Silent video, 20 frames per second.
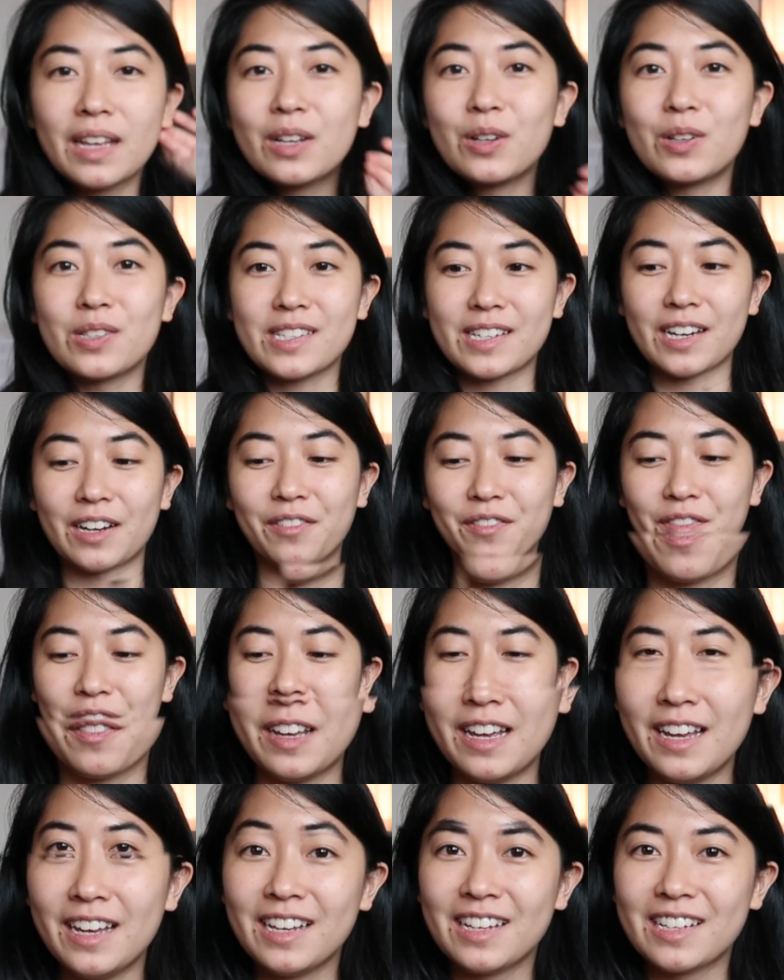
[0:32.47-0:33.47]
good stuff.
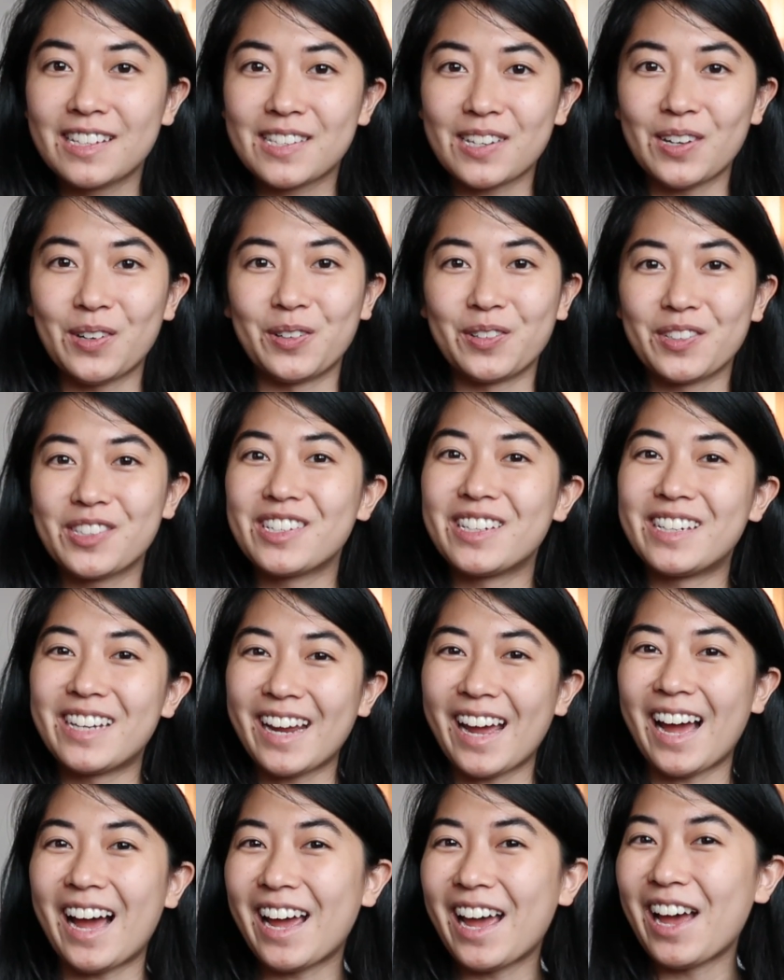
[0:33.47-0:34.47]
So
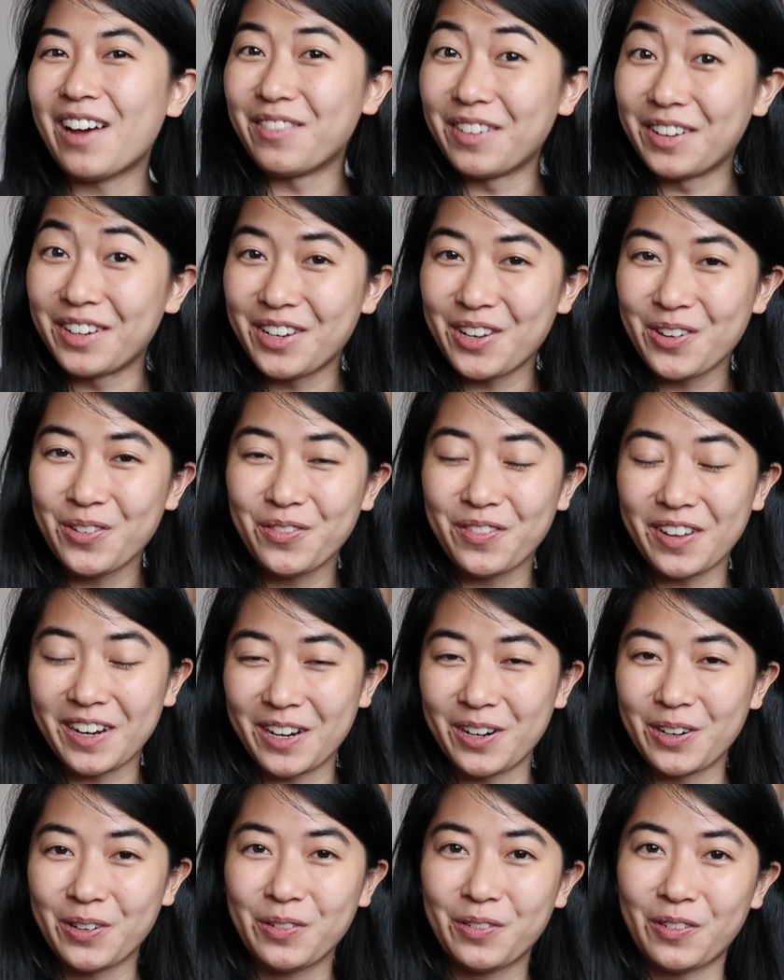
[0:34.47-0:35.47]
today I have a new
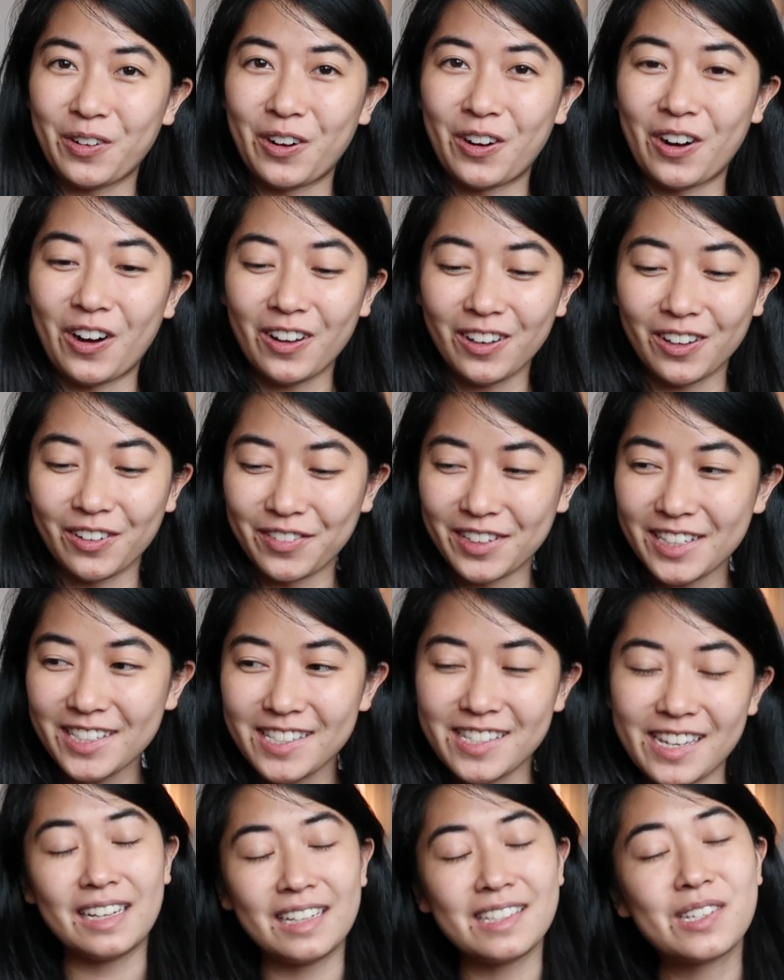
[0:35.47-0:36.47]
video for all of
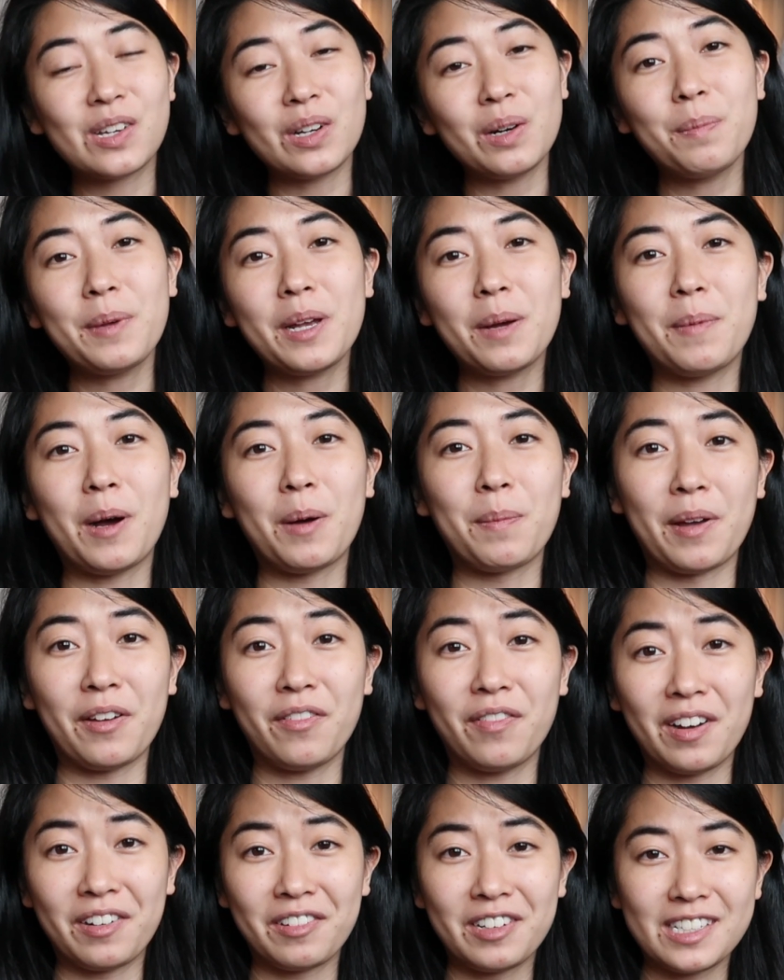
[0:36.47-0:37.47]
us. It's gonna be about my
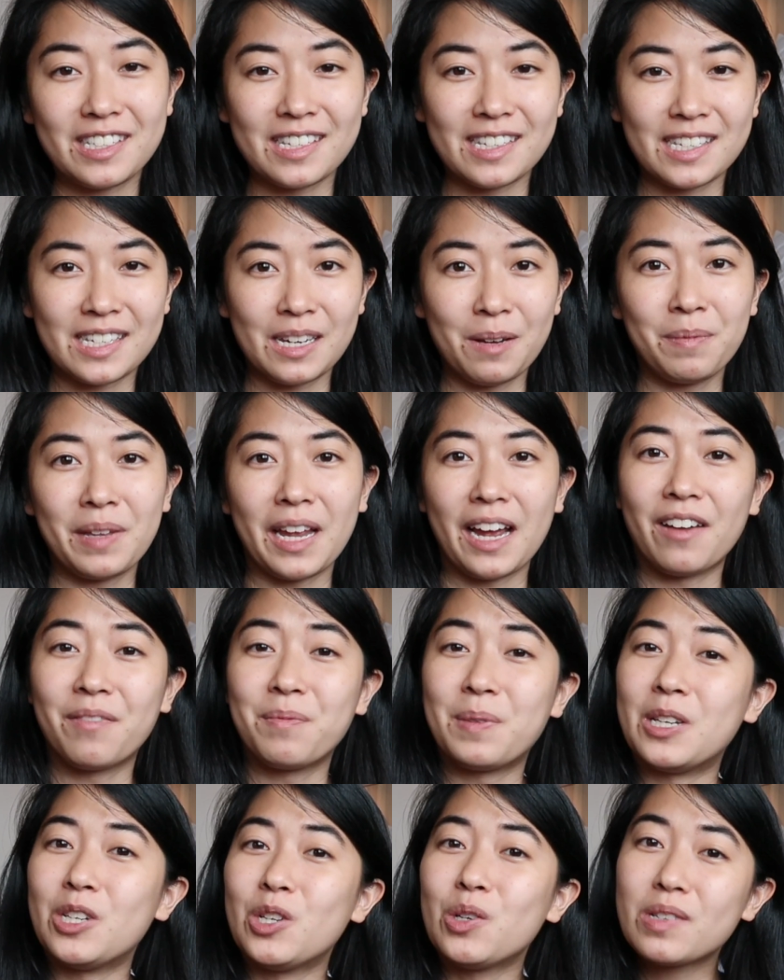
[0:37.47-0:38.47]
favorite system that I've
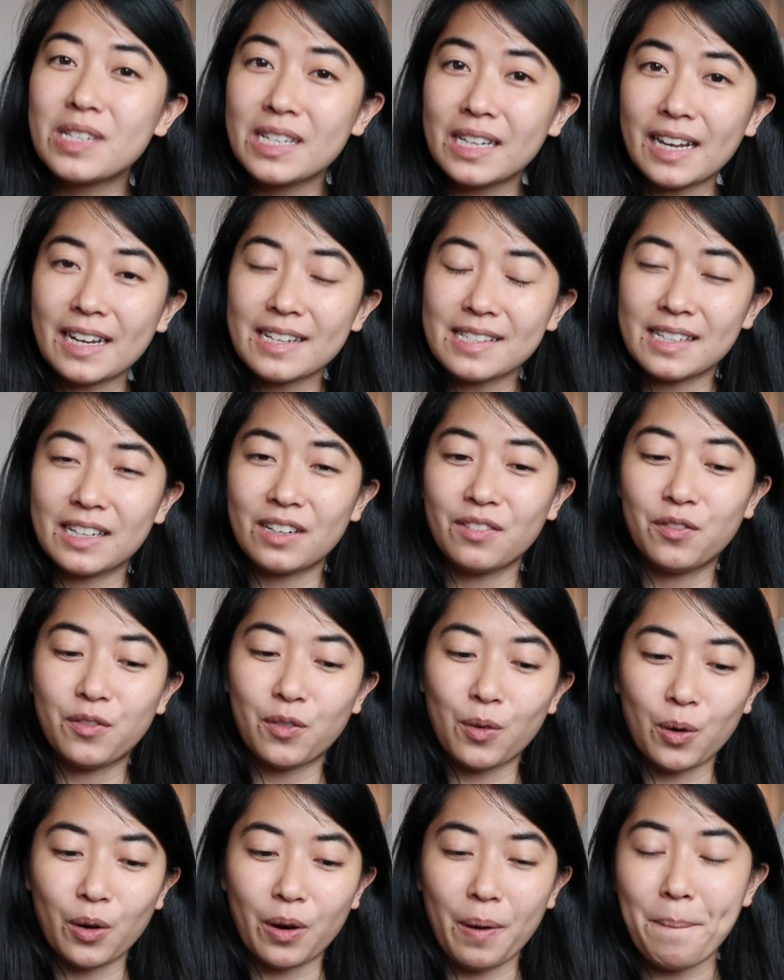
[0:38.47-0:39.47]
been utilizing
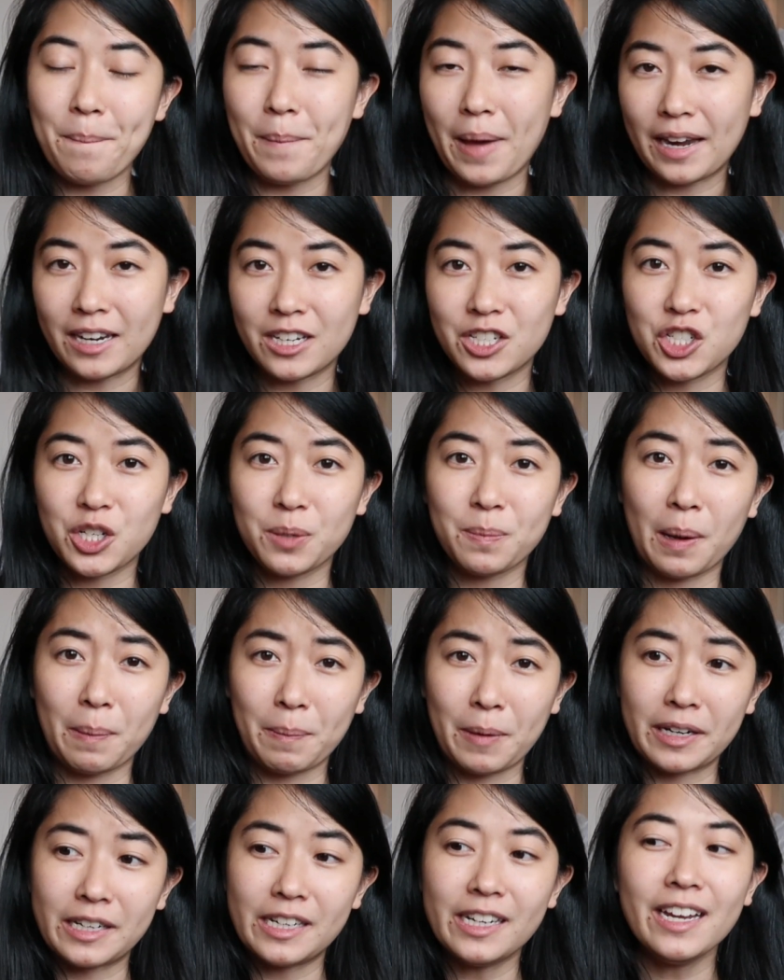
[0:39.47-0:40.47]
for managing my
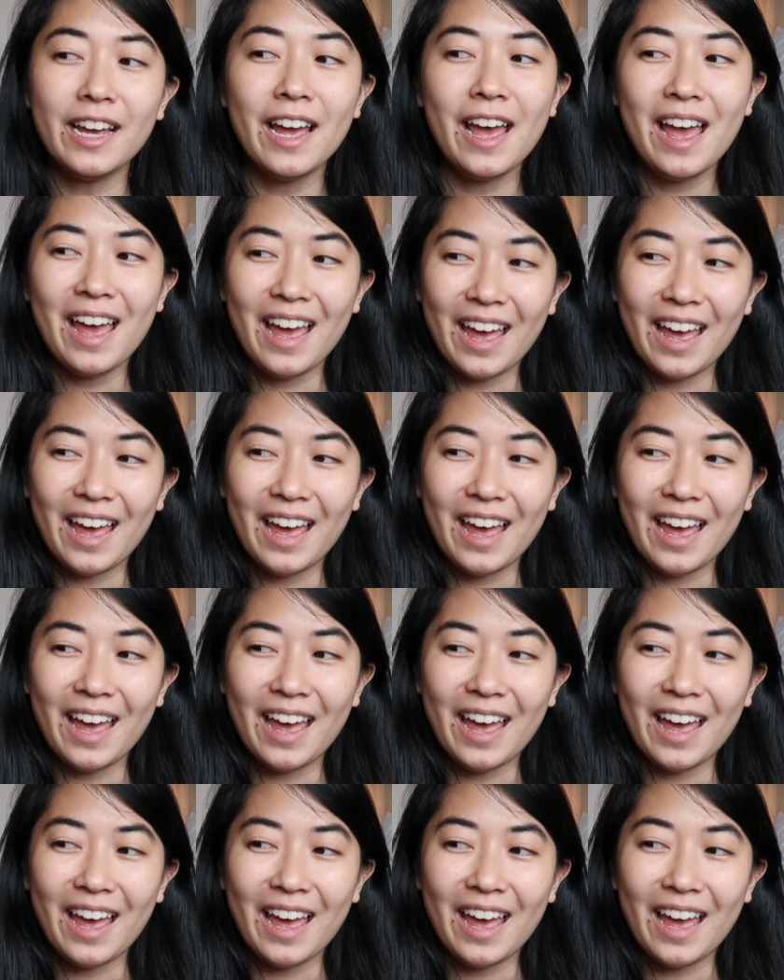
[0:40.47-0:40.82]
money.